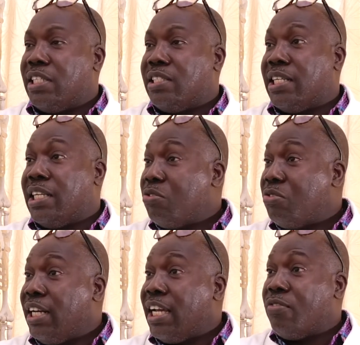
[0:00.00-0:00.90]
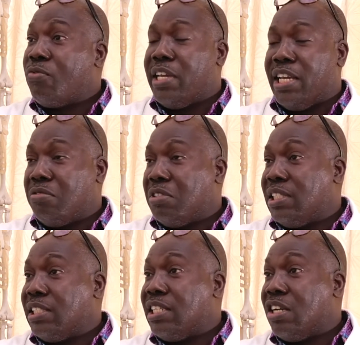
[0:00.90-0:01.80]
a sedentary life where you have to
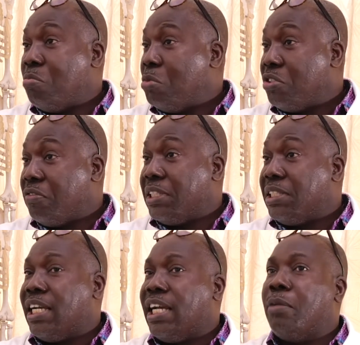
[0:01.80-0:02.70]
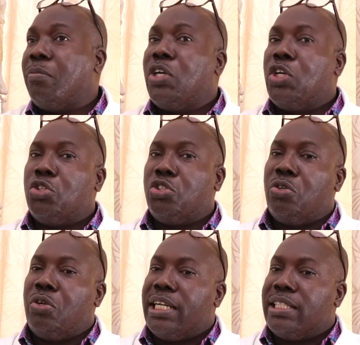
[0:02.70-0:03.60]
sit down most of the time, mm. you
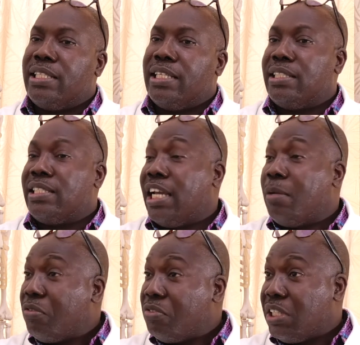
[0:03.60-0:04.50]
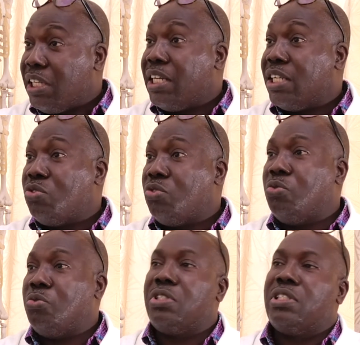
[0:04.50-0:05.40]
should look at the type of chair that you
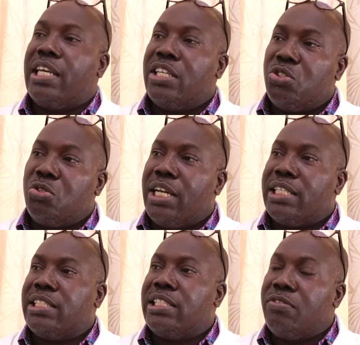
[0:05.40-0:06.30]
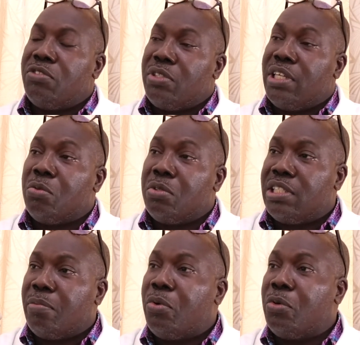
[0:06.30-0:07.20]
use, mm. ensure that it gives you the good
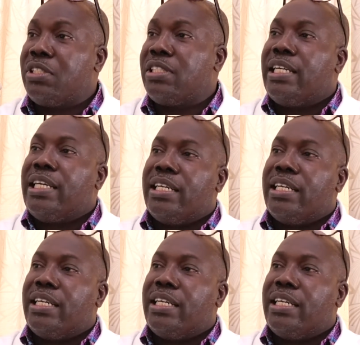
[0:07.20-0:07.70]
support, mm.